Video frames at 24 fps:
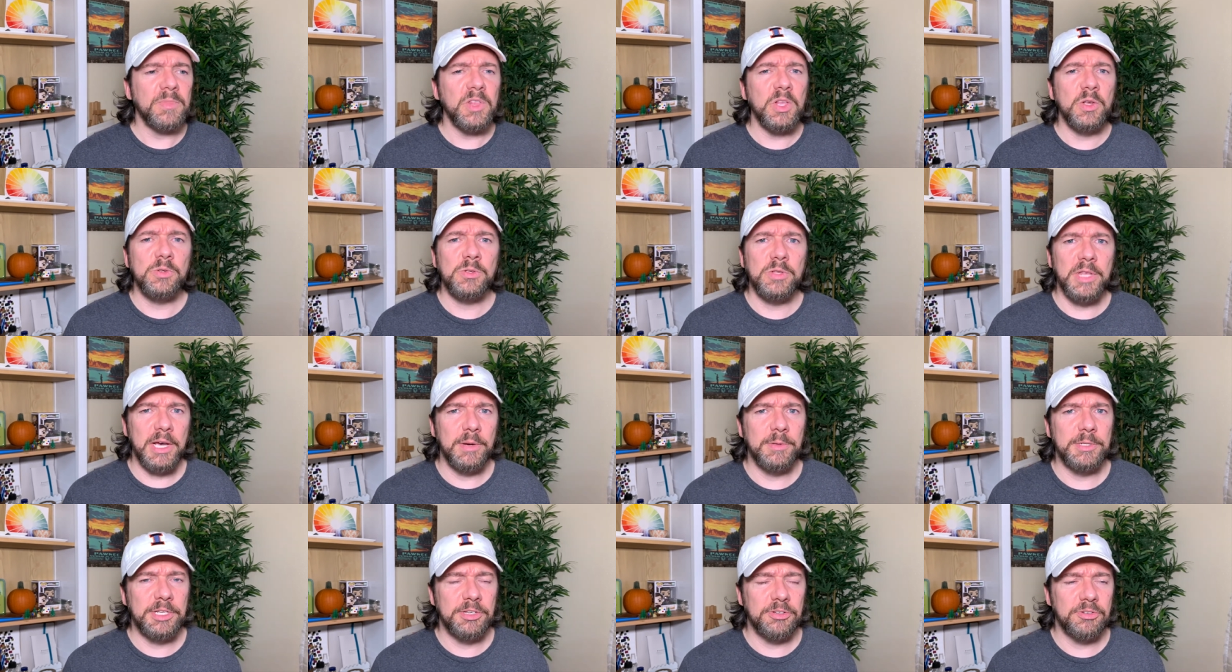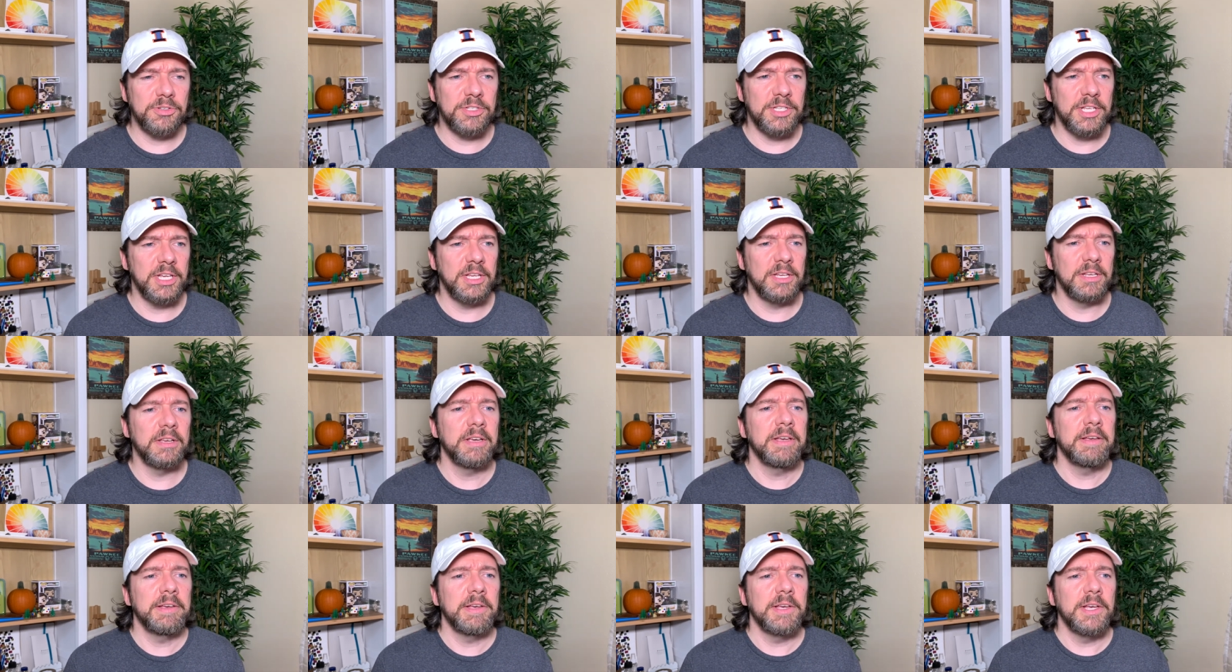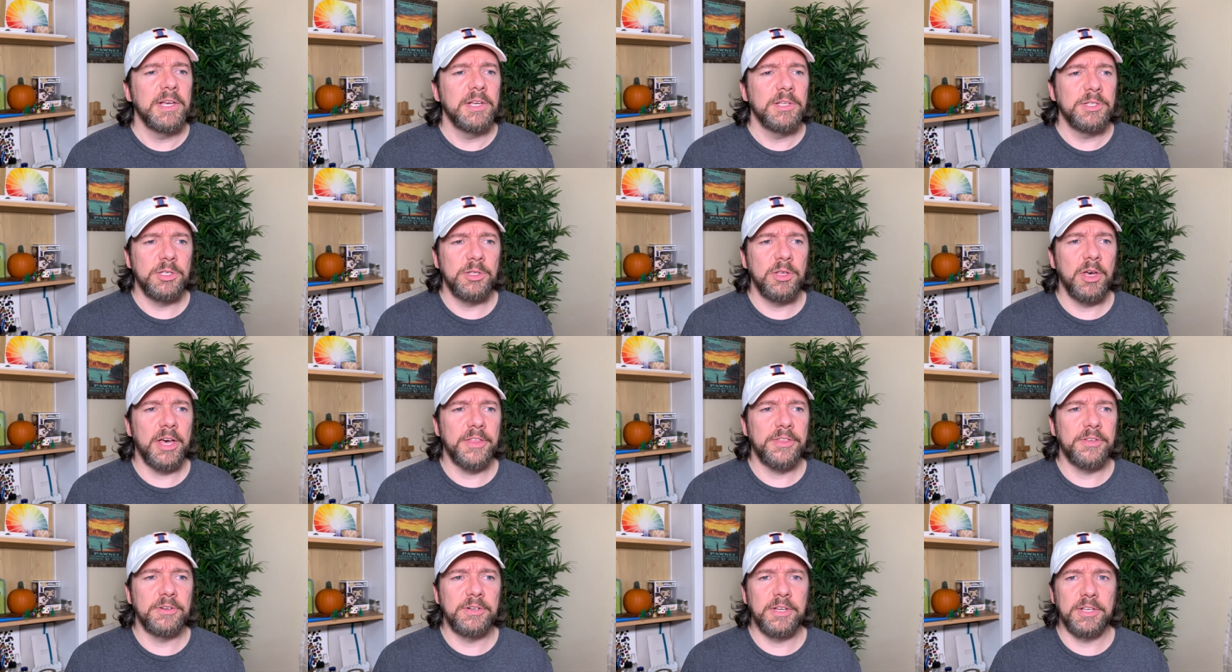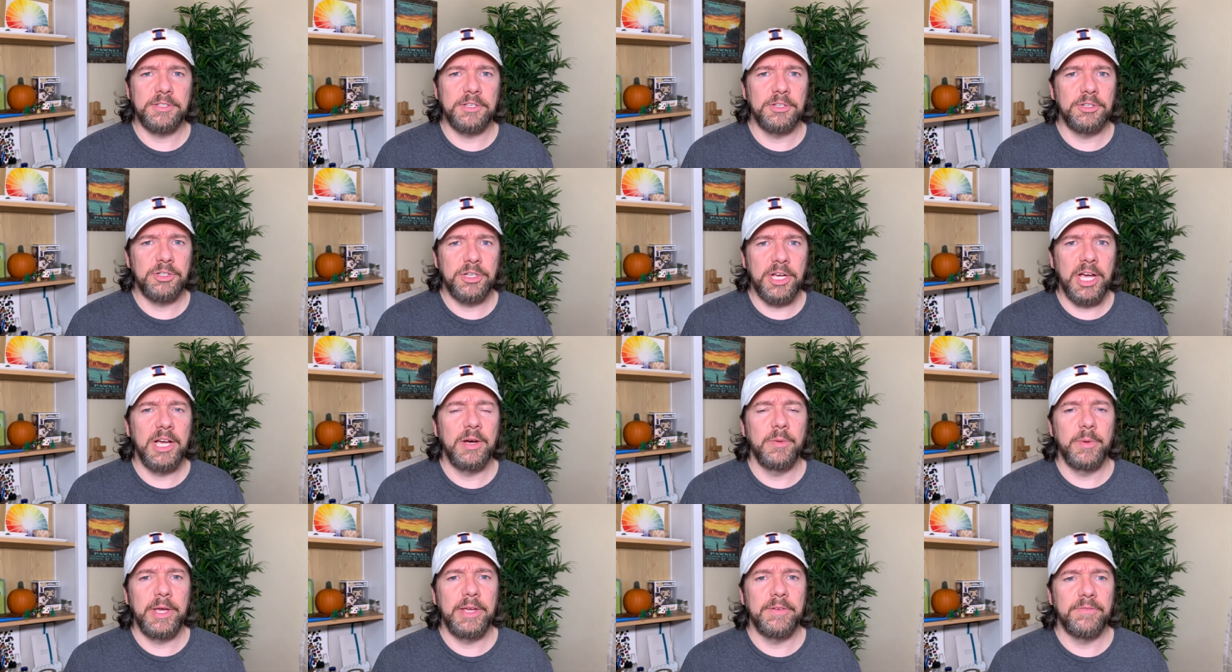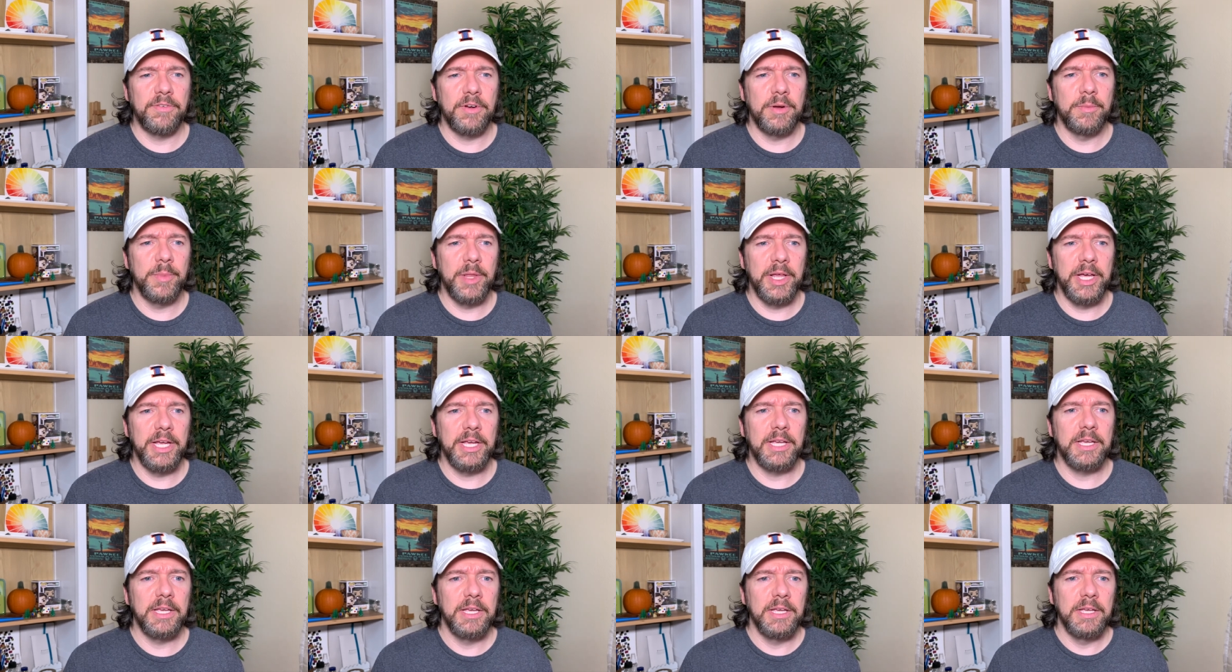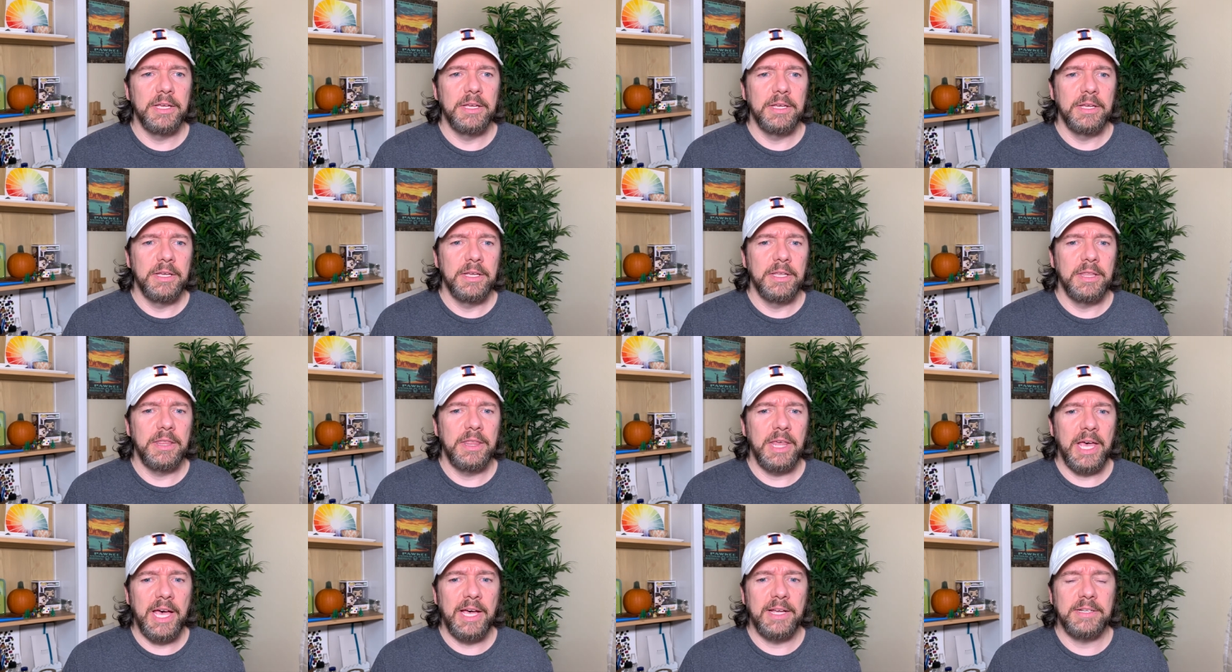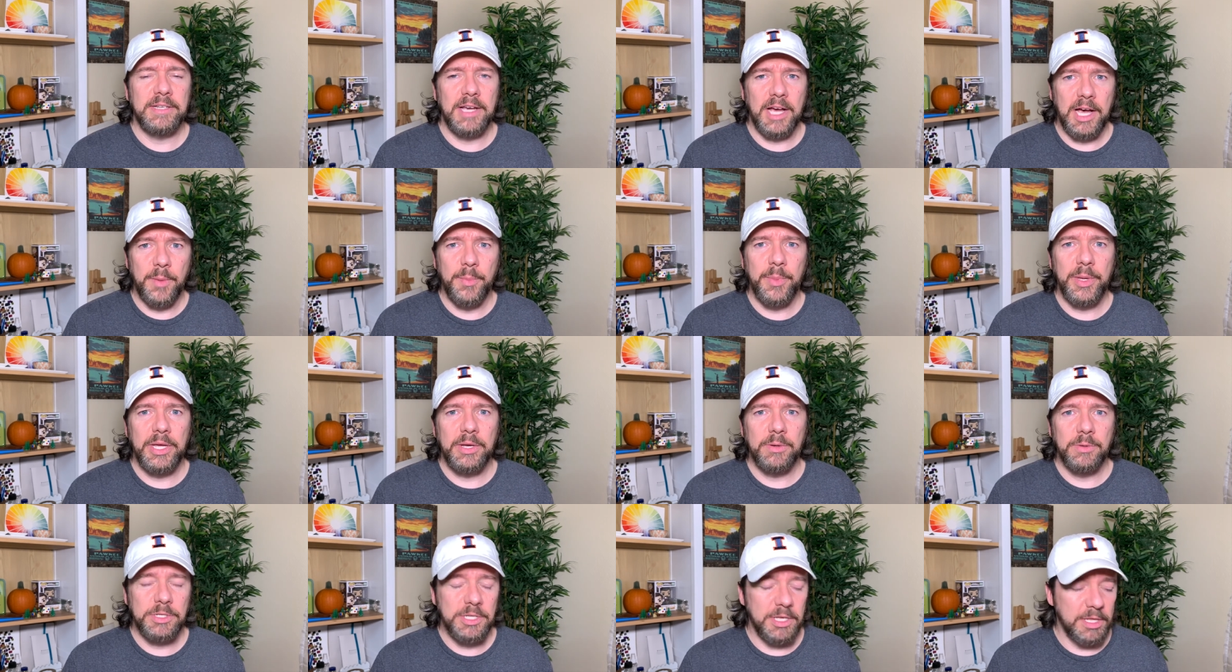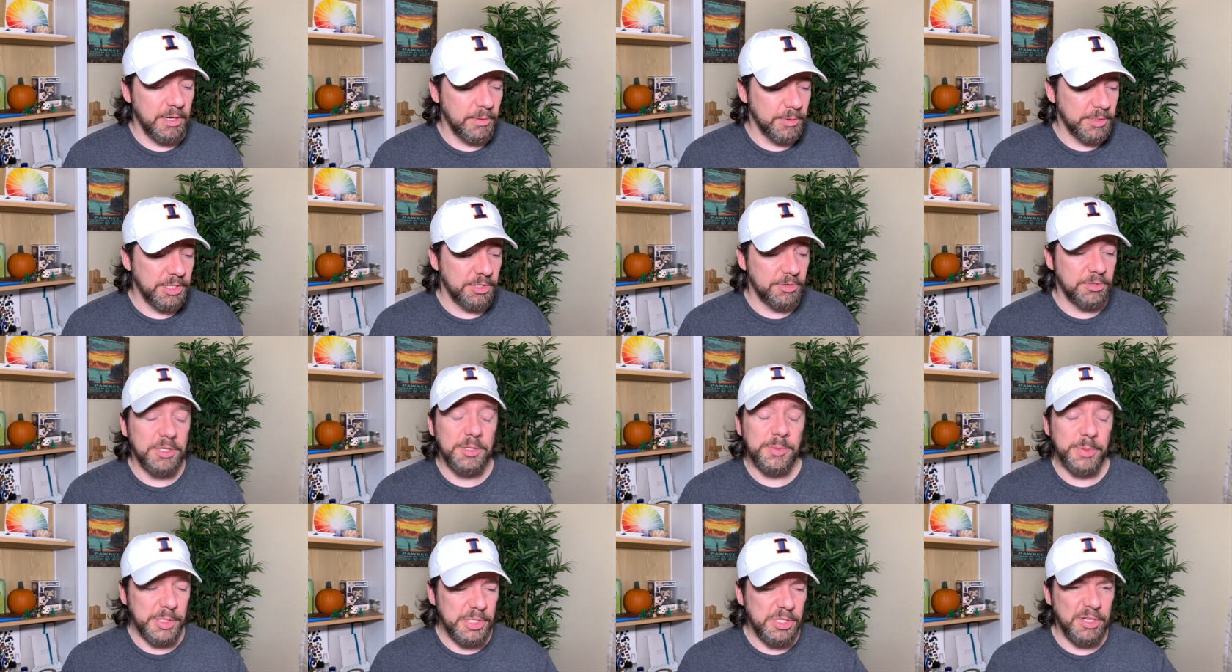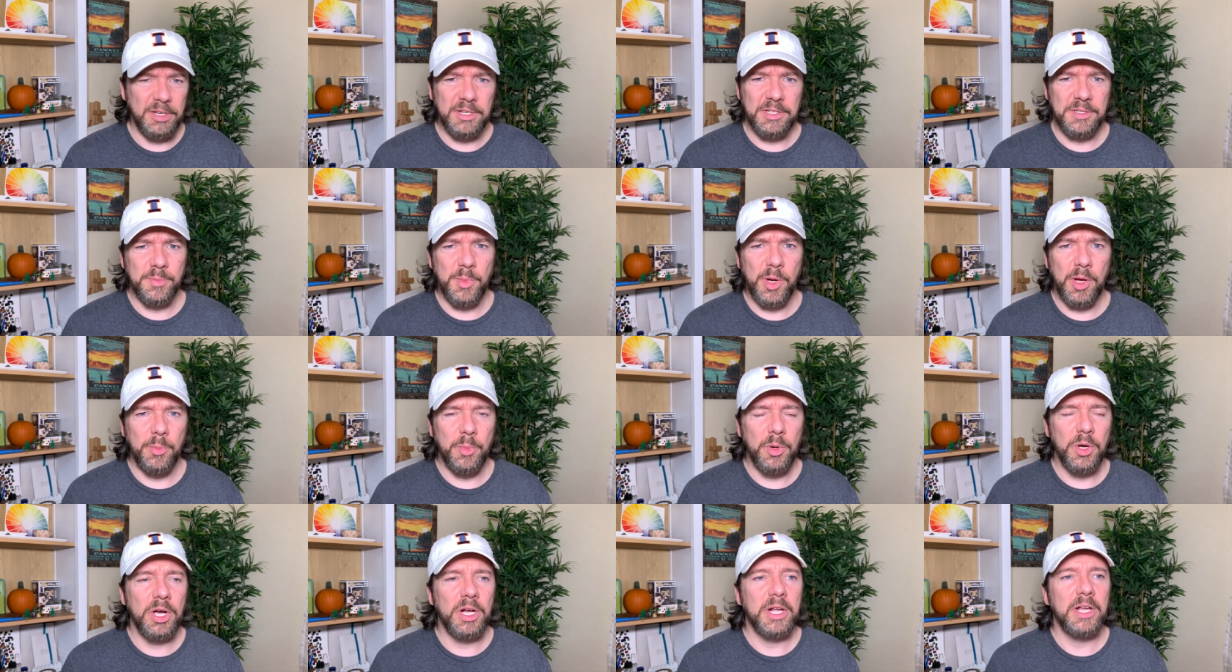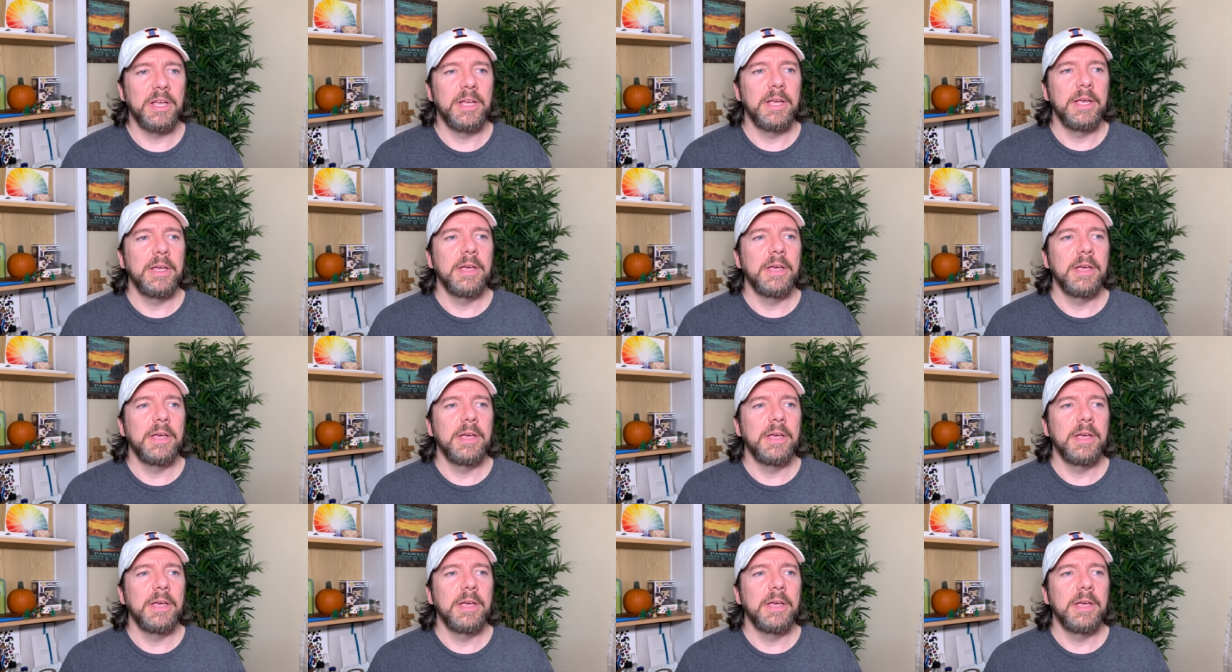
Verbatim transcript: So that was interesting. So the author doesn't shy away from like that topic, which I thought was interesting, especially in a small book.